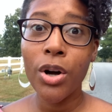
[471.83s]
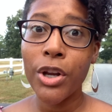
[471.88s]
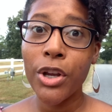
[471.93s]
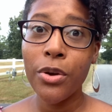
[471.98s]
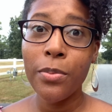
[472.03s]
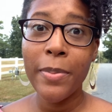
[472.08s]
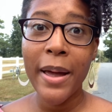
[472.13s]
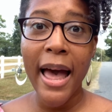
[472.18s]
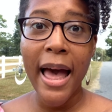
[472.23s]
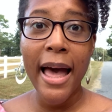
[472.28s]
you
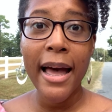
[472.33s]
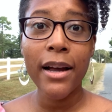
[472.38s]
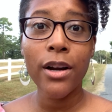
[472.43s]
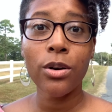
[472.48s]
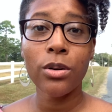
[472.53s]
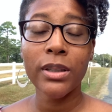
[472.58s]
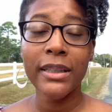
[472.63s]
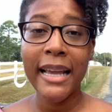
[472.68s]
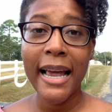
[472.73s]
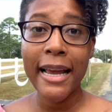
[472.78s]
back
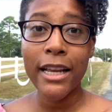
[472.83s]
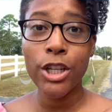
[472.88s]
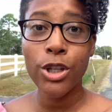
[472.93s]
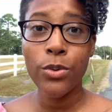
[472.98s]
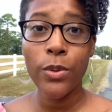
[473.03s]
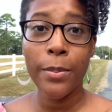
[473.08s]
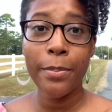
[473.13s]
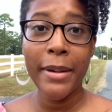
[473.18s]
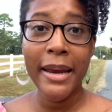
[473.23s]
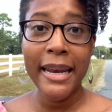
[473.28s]
or text
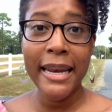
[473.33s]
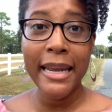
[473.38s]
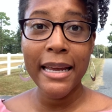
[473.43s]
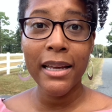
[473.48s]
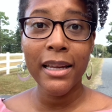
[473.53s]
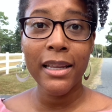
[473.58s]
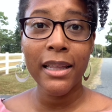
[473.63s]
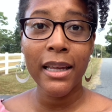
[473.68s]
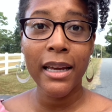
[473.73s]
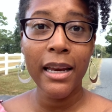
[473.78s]
you
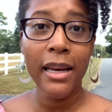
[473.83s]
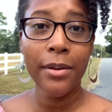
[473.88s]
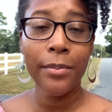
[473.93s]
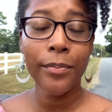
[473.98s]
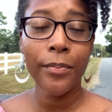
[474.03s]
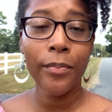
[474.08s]
immediately.